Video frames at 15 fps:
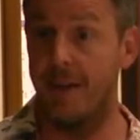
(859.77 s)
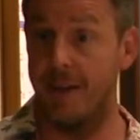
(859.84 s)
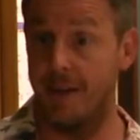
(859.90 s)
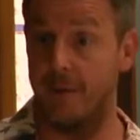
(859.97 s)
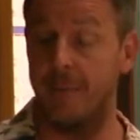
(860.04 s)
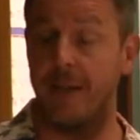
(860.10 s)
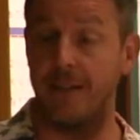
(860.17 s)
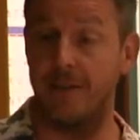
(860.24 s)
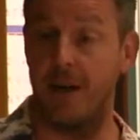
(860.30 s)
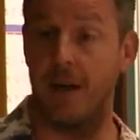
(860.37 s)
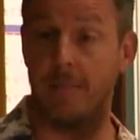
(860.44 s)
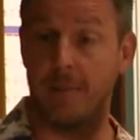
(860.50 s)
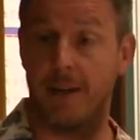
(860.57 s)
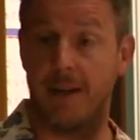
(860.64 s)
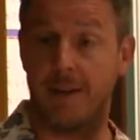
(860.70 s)
They're being
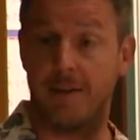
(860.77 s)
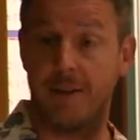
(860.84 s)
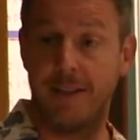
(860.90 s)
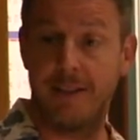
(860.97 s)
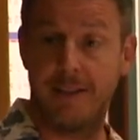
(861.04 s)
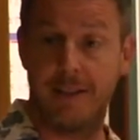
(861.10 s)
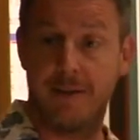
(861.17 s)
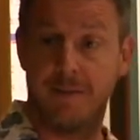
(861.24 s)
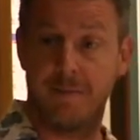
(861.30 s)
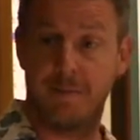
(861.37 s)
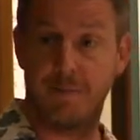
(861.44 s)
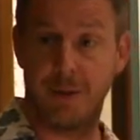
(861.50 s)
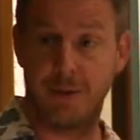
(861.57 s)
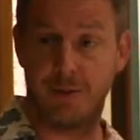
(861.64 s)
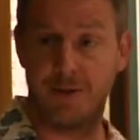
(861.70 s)
topped like crazy.
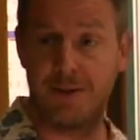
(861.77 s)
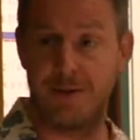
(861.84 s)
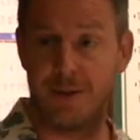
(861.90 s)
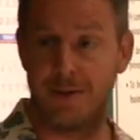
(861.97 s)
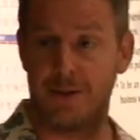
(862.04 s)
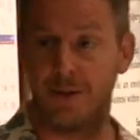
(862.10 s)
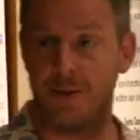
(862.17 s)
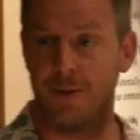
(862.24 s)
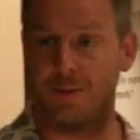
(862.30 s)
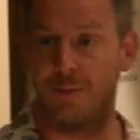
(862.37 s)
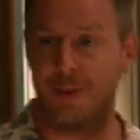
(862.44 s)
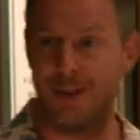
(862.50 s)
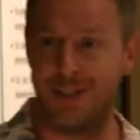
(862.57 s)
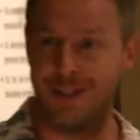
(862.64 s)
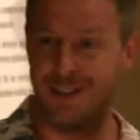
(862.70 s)
The trees also hold
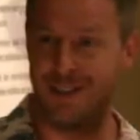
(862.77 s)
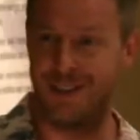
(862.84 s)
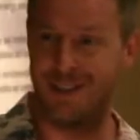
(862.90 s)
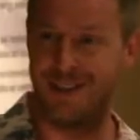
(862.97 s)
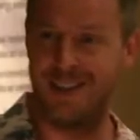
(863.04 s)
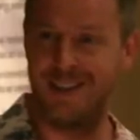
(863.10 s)
moisture.